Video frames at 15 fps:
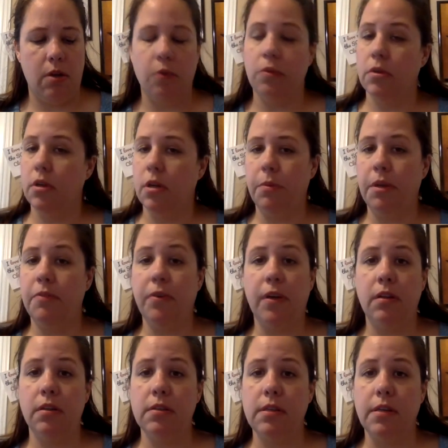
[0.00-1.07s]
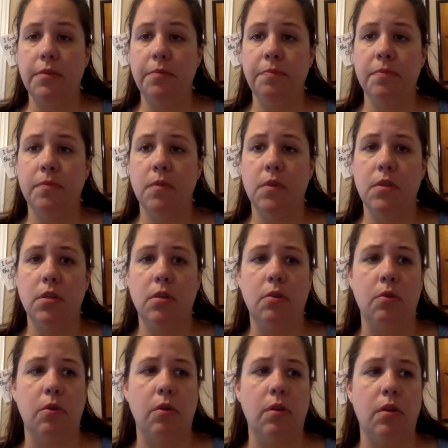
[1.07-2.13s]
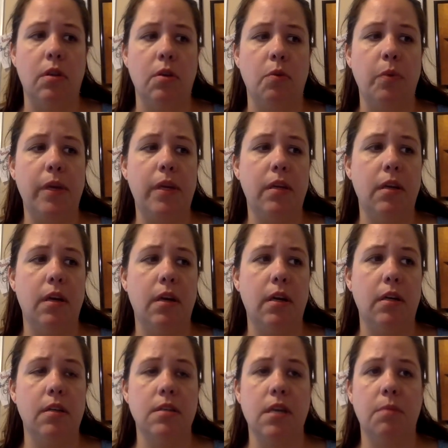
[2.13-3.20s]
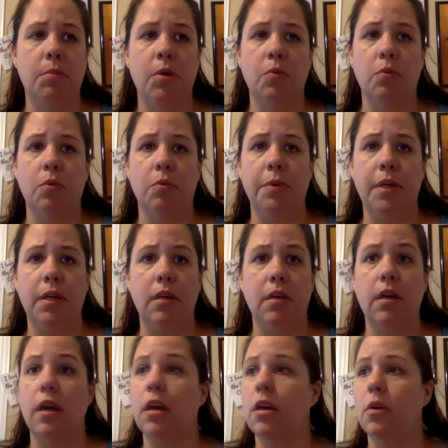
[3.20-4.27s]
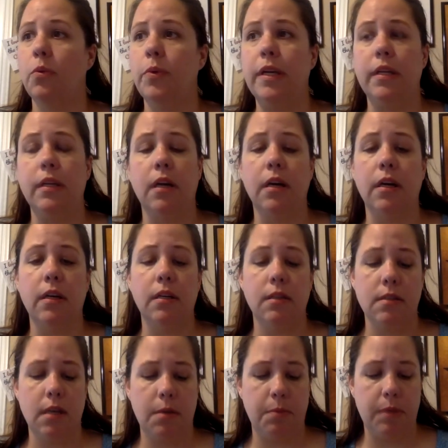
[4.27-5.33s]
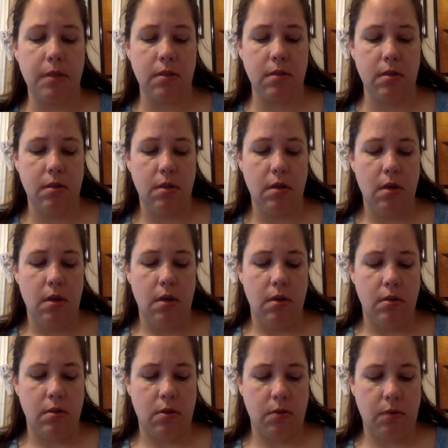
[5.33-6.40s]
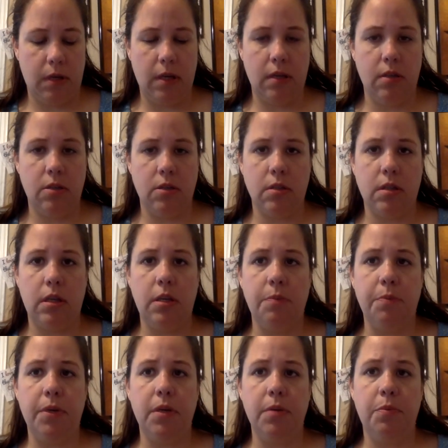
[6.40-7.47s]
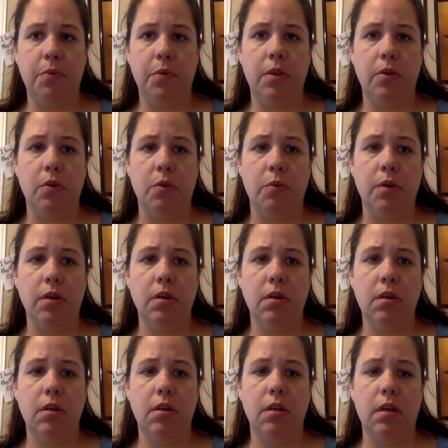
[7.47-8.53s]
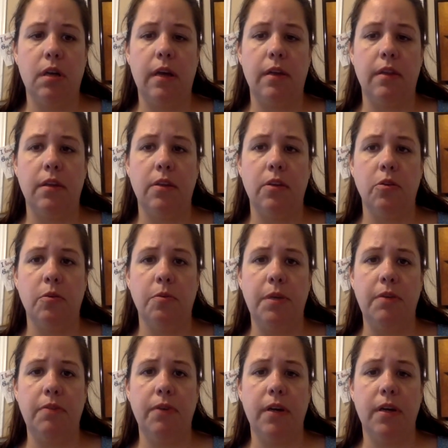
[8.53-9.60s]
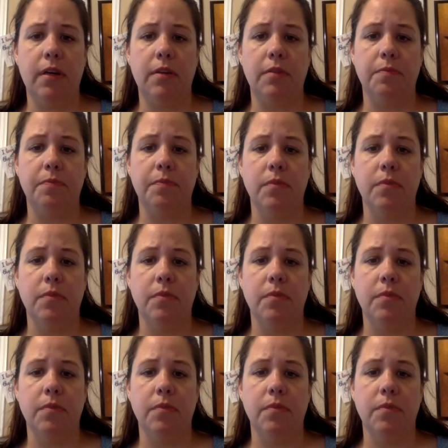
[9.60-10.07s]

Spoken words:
There will not be a final exam. So the week 9 assignment will be a week 9 assignment. So again, just keep up with your work and then you'll be fine.